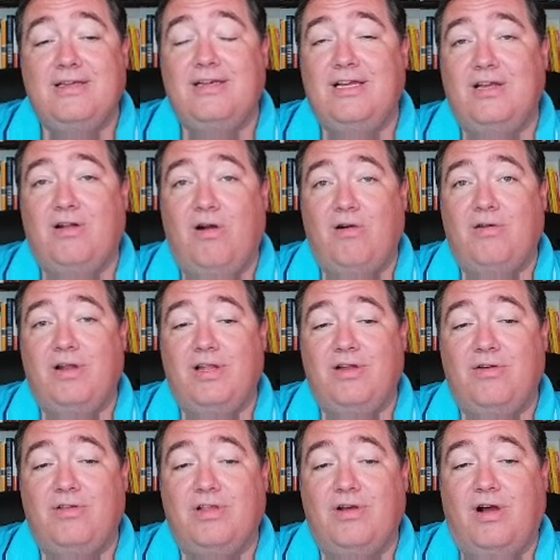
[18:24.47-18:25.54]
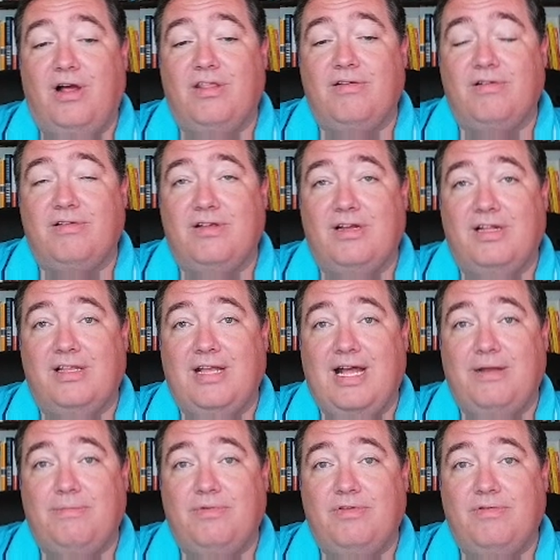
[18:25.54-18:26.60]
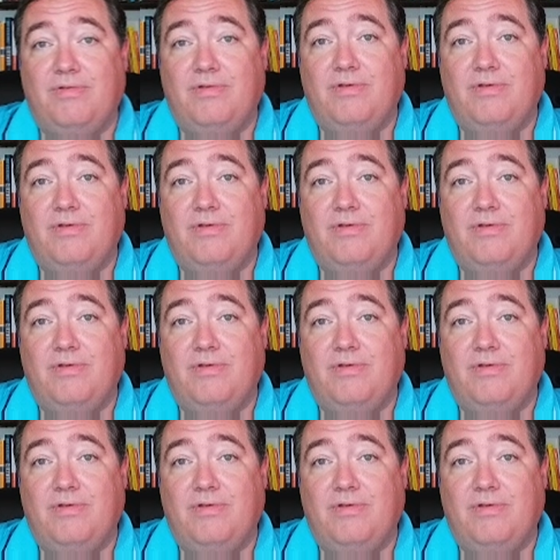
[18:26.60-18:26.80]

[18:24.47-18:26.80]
it already knows the author is Douglas Adams.